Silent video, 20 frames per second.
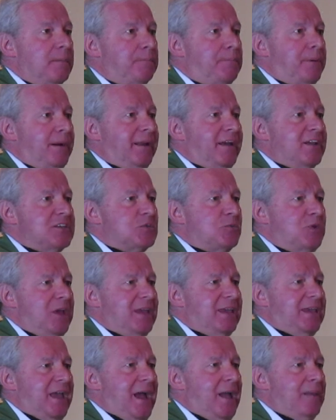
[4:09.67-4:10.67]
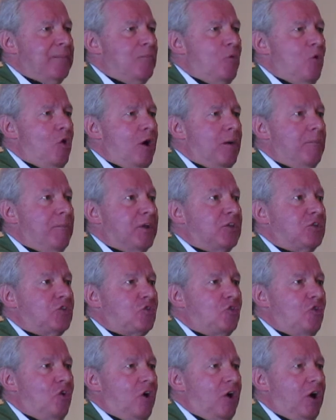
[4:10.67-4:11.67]
But as we get more
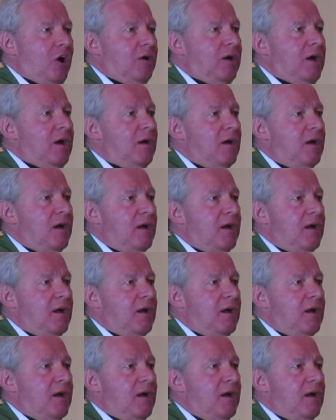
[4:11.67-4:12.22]
mature,